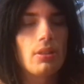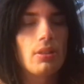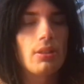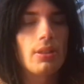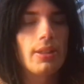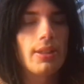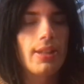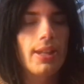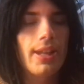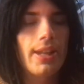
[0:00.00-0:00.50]

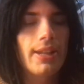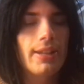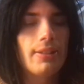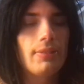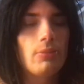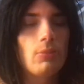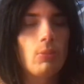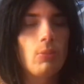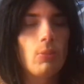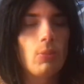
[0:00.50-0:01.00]
and I
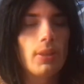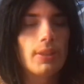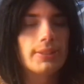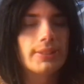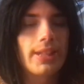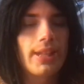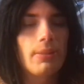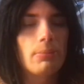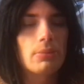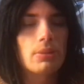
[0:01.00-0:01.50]
one
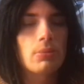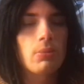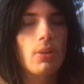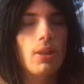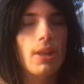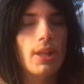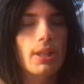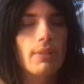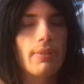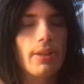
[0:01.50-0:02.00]
time was
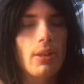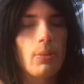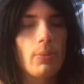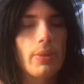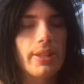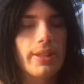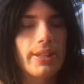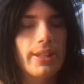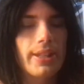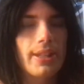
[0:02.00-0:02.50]
walking around
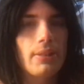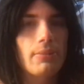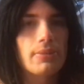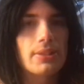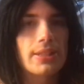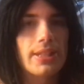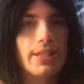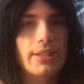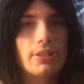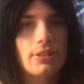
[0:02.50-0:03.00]
Wheeling, and it was
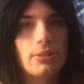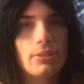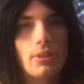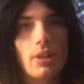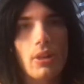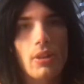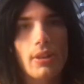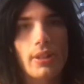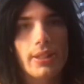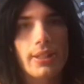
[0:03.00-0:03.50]
getting too
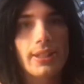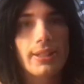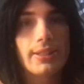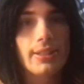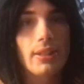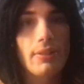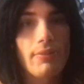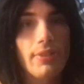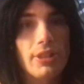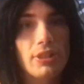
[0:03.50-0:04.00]
dark, and it did
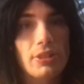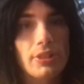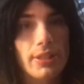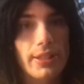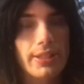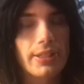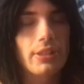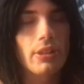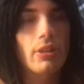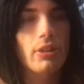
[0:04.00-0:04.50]
eventually
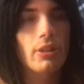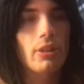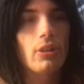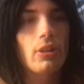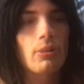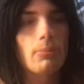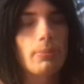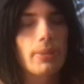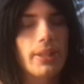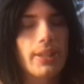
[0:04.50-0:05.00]
get dark
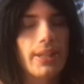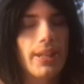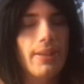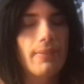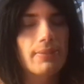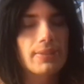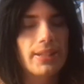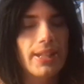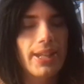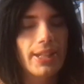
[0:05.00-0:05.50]
on me, and that
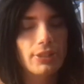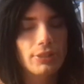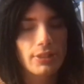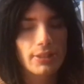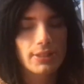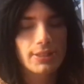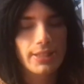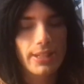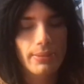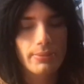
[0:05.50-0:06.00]
was actually
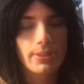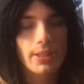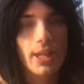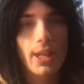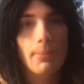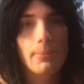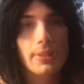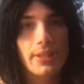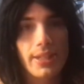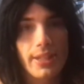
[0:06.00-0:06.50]
the same
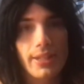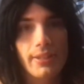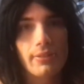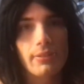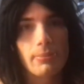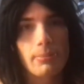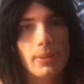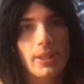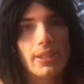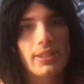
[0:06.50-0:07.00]
time in Yale,
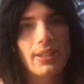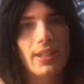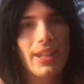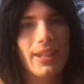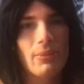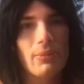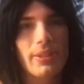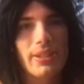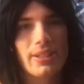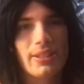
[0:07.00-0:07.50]
but I
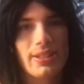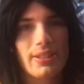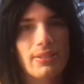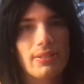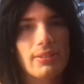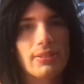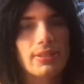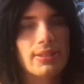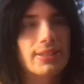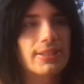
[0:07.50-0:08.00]
went
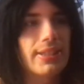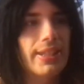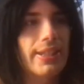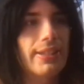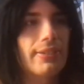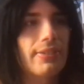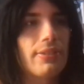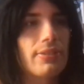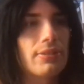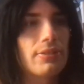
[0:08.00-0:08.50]
to St.
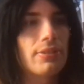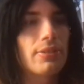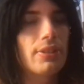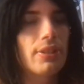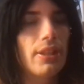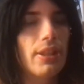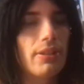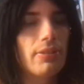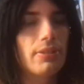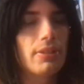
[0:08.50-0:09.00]

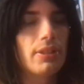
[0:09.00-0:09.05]
Clairsville,